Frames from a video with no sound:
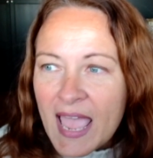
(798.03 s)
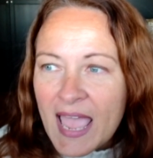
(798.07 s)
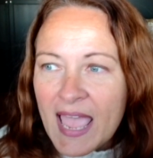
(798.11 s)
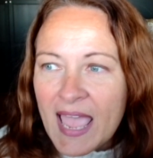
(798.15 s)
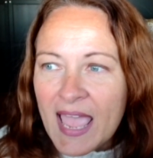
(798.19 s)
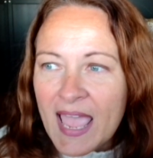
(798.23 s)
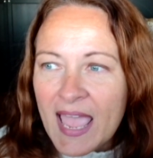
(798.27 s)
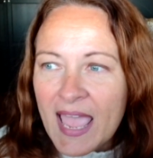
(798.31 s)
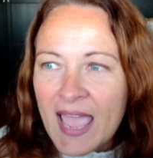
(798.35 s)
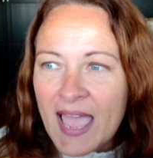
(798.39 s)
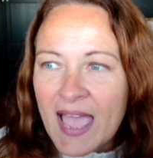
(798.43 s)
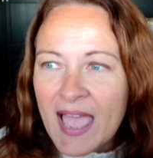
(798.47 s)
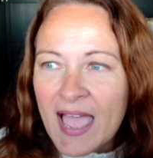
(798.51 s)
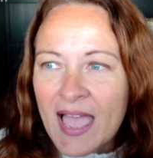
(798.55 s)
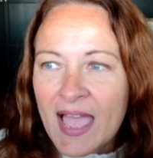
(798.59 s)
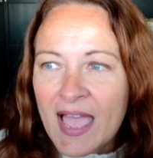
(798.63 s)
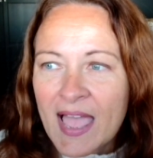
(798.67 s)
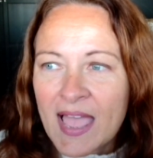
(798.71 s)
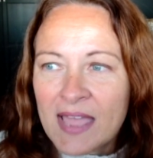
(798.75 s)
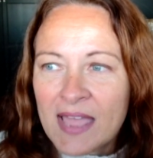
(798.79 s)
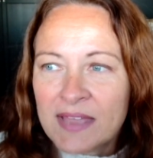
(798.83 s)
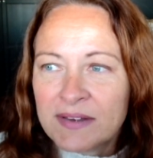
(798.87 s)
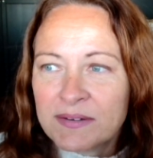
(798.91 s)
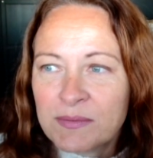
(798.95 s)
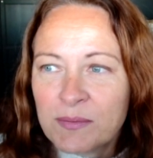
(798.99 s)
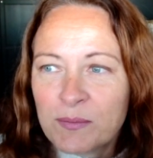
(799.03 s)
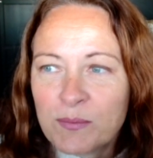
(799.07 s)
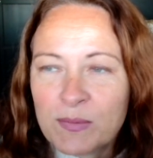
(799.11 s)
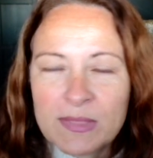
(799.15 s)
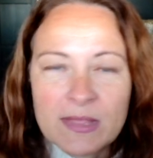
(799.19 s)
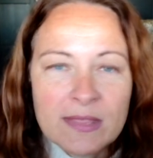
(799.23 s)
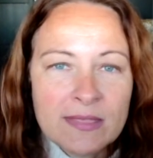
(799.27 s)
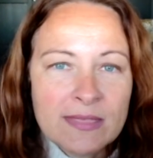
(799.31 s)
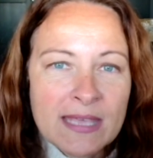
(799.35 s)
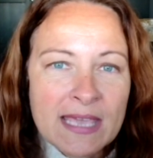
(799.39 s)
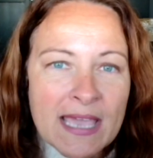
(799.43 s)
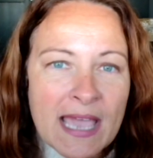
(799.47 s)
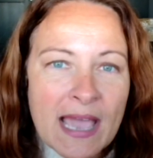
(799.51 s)
and
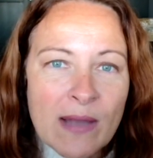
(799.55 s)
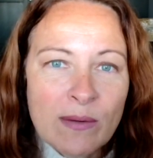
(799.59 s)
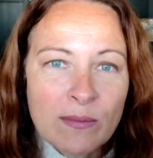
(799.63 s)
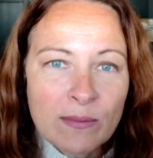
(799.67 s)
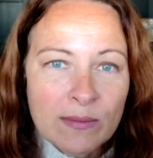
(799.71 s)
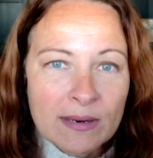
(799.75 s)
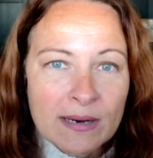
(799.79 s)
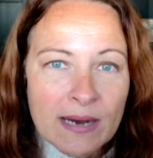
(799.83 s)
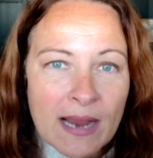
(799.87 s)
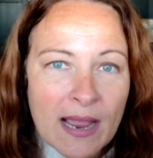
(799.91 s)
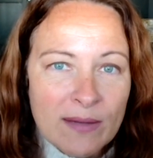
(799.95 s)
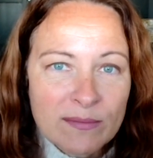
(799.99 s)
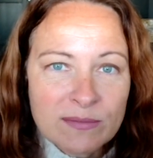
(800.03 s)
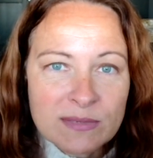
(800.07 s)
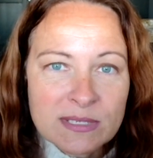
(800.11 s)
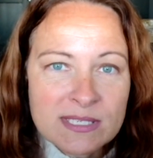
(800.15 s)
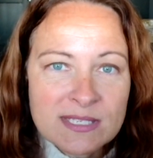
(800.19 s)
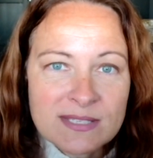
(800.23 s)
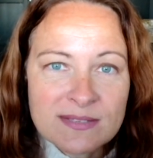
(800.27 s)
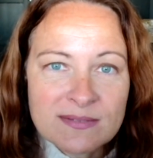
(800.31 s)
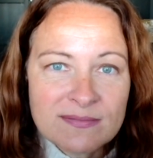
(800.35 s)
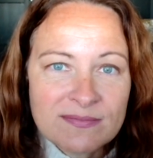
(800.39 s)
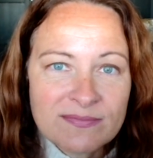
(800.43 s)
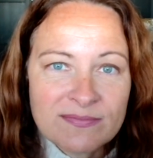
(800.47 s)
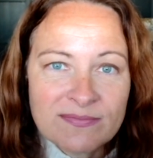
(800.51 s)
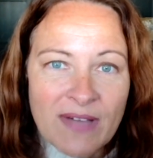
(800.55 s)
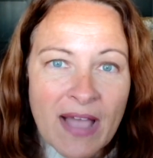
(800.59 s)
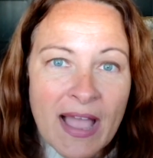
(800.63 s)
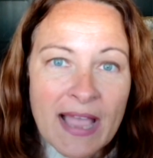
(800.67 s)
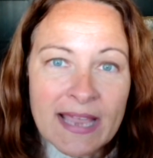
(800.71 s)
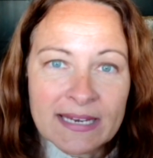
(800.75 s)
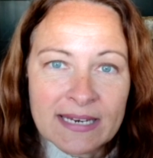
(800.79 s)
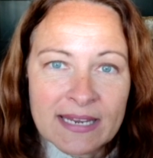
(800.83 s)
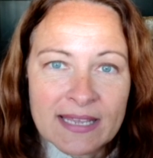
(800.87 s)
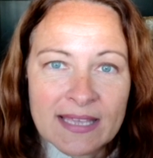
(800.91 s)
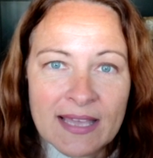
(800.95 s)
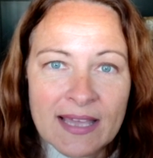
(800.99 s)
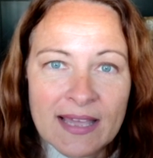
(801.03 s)
within the hour I was
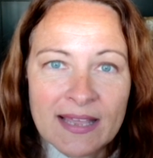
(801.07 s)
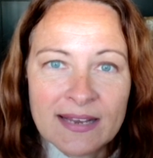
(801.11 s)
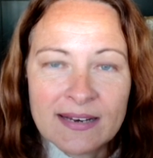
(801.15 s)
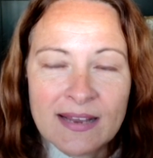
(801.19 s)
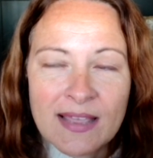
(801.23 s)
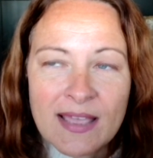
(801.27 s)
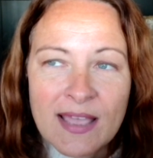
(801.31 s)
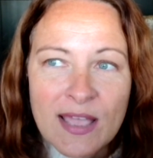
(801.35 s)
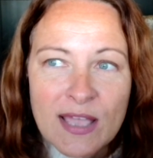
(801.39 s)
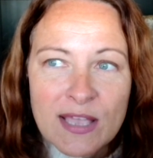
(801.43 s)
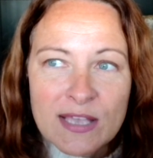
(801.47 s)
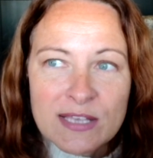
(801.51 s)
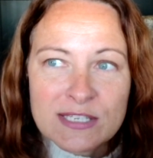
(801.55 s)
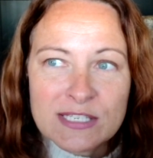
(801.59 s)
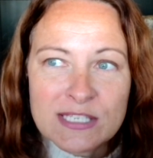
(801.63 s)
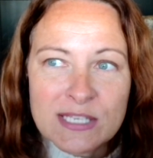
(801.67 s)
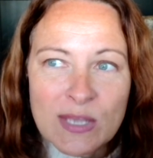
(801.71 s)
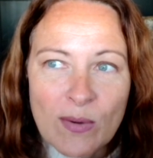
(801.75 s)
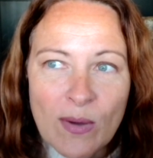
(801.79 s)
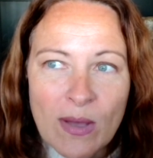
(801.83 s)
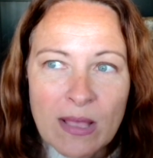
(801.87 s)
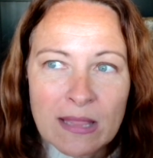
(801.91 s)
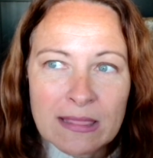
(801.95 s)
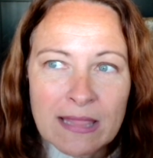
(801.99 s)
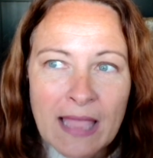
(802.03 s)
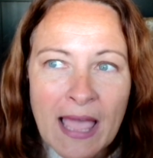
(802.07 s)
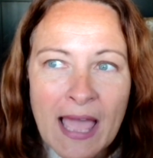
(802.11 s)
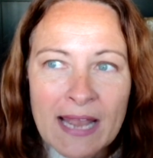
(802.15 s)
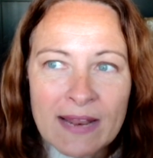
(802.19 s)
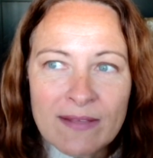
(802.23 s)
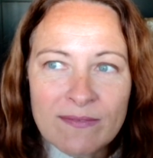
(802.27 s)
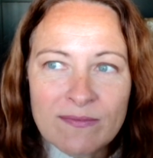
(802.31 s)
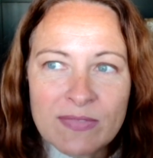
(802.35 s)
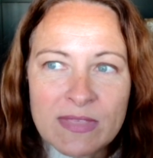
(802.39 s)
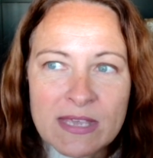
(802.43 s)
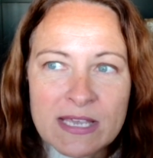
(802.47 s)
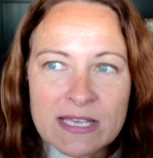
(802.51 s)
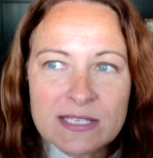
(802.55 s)
fine again. So a lot
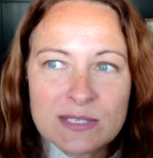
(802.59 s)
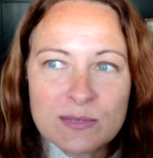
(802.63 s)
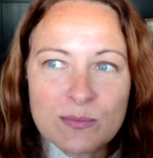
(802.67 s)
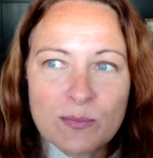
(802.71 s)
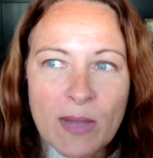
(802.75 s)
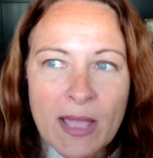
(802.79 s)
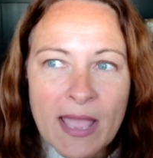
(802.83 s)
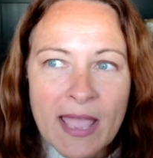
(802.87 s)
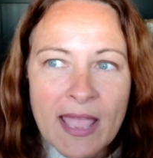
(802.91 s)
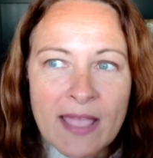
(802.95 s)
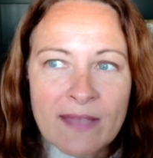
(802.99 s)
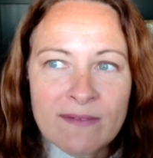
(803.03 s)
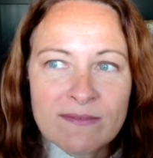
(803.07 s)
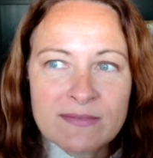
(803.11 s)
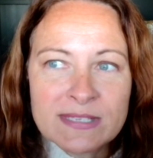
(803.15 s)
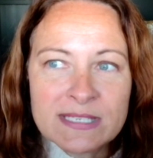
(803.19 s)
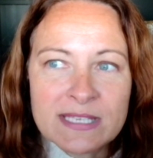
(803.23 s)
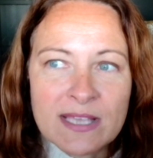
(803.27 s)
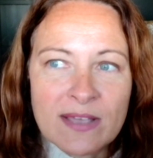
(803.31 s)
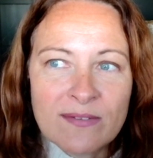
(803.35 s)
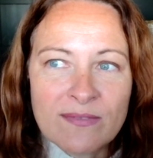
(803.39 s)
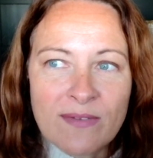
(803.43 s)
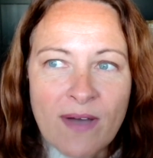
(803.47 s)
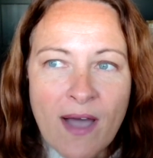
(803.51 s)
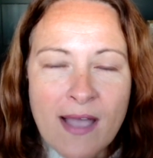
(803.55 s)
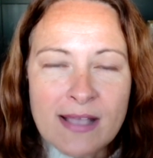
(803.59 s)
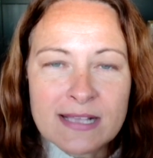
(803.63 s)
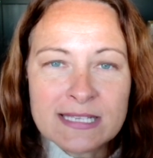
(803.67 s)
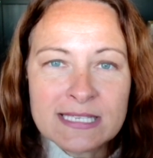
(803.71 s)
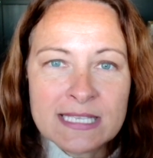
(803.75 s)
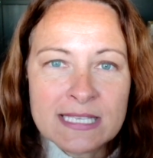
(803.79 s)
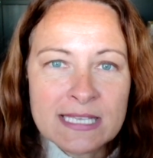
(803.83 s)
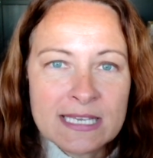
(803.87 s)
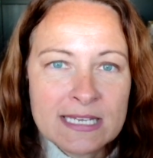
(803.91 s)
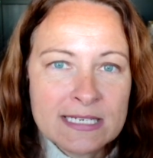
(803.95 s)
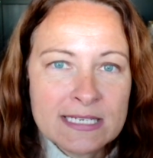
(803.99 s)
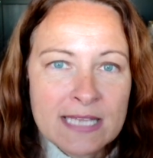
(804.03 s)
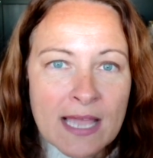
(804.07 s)
of these waves of
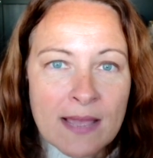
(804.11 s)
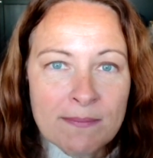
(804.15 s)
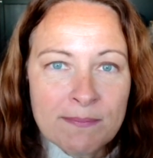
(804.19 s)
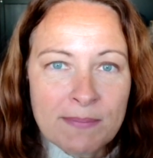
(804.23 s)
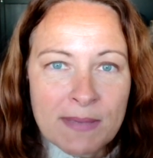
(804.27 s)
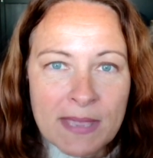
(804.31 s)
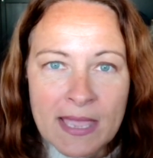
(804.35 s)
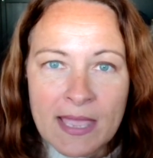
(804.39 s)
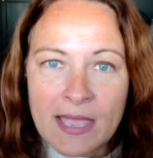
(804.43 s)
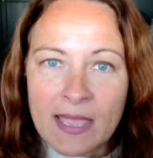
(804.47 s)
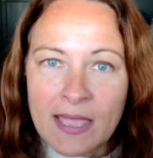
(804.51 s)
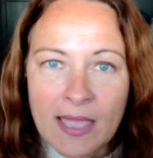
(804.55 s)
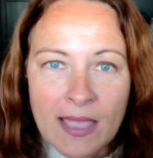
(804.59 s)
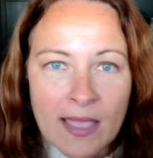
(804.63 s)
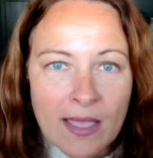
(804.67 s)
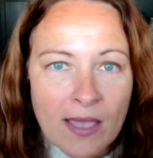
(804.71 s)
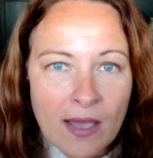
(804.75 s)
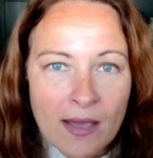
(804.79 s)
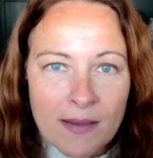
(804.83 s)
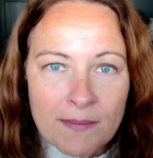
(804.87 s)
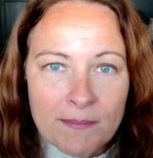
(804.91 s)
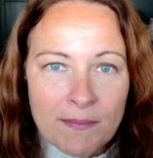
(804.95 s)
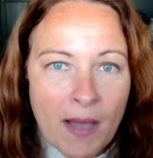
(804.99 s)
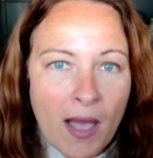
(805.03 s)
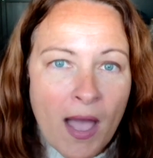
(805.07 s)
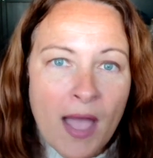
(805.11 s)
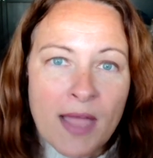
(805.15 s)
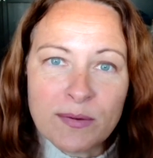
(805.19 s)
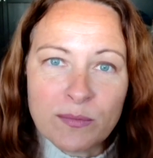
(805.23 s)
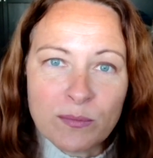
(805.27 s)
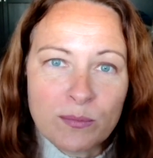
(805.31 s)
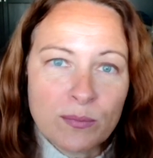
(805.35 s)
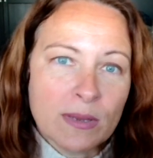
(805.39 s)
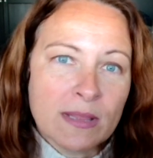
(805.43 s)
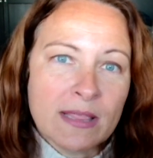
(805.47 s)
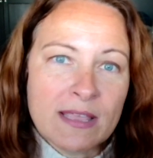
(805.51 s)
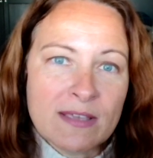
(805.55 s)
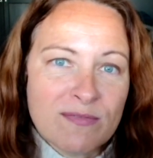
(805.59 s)
oxalate dumping can come
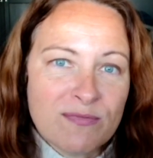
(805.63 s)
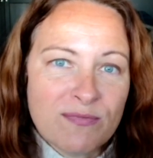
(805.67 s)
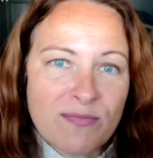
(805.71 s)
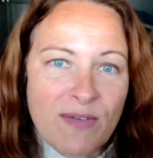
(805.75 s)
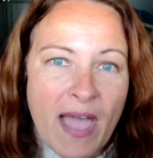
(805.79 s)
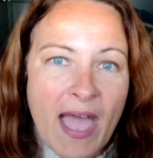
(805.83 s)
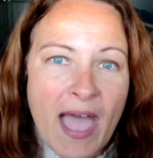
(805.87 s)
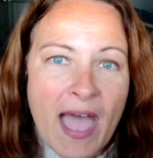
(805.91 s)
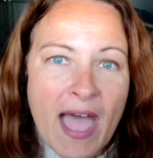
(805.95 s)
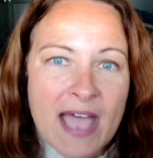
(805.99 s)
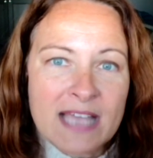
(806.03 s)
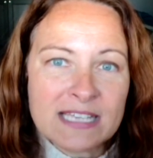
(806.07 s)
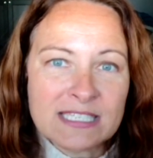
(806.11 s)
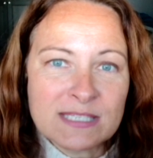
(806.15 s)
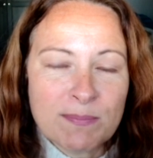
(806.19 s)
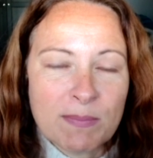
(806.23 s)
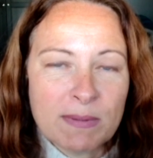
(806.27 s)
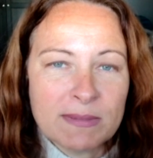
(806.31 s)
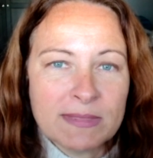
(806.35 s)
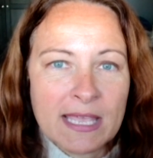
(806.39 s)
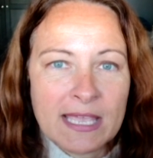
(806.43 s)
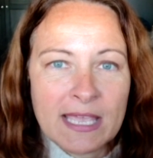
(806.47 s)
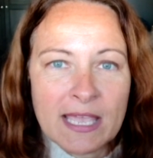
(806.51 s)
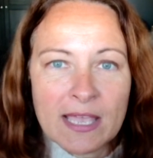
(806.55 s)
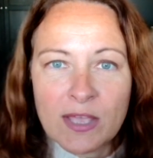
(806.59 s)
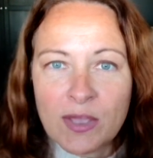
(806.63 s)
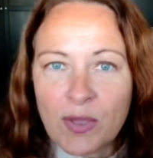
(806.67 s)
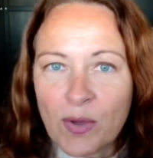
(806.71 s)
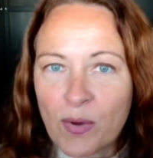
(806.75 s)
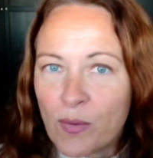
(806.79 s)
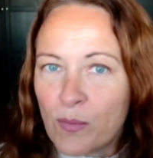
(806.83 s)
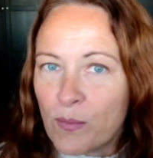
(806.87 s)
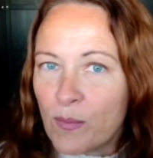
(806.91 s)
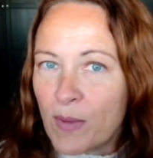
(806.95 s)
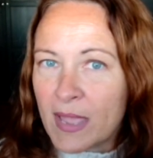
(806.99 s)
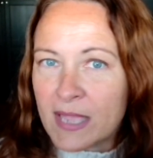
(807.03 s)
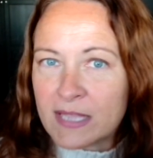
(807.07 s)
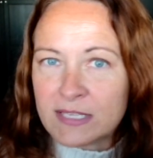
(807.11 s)
on really fast, but they can go
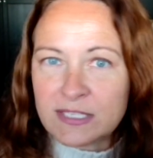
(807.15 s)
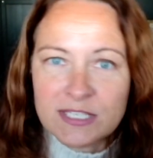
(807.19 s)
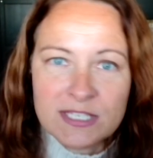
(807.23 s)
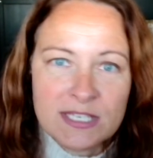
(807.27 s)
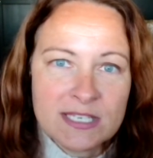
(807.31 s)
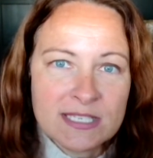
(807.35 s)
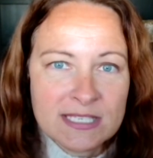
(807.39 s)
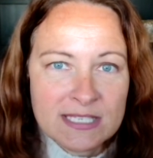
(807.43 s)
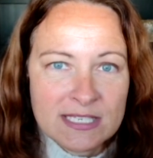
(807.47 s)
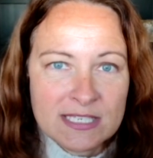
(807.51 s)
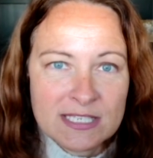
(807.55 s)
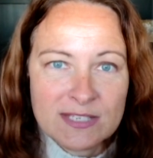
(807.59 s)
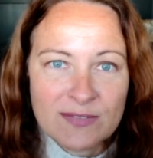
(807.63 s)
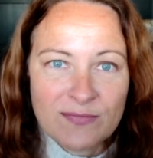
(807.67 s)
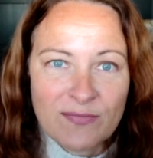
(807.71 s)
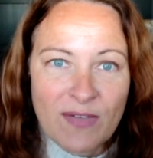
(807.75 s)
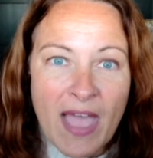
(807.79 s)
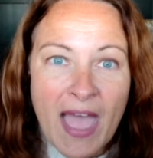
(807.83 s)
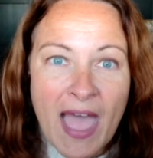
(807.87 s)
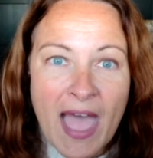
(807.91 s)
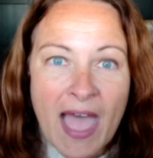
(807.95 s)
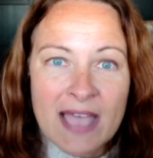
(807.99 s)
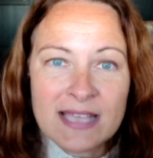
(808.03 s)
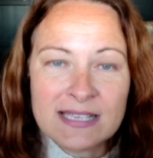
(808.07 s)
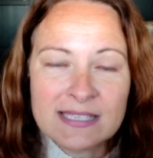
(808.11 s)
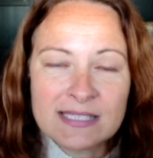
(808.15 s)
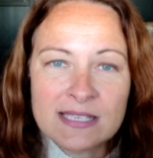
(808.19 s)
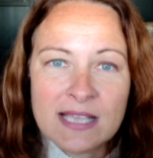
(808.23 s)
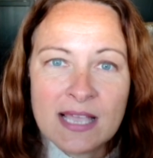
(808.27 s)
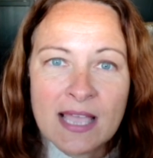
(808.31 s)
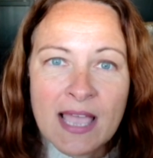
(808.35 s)
away just as fast.